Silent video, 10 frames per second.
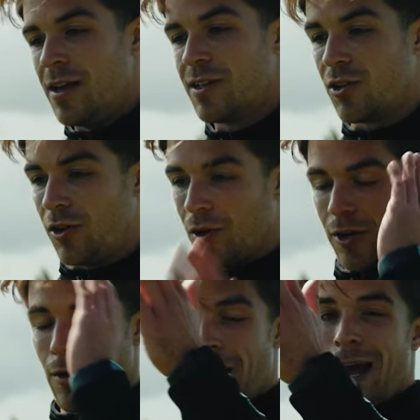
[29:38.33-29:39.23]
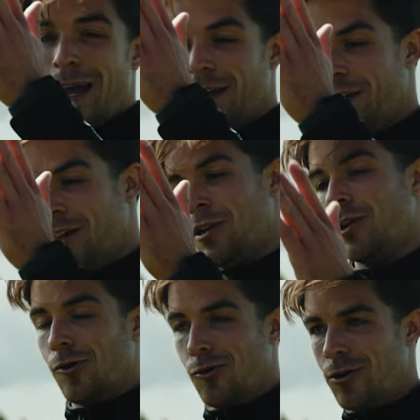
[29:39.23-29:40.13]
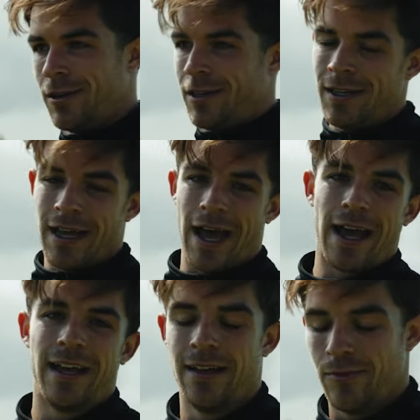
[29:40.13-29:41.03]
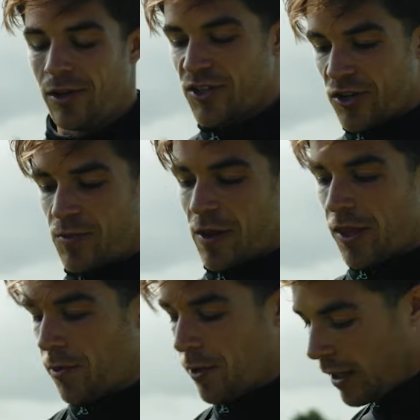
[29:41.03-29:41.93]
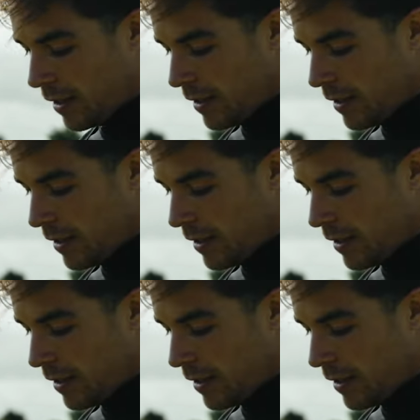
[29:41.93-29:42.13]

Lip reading: So you're going to go high, low, high when you're sort of splitting up your week.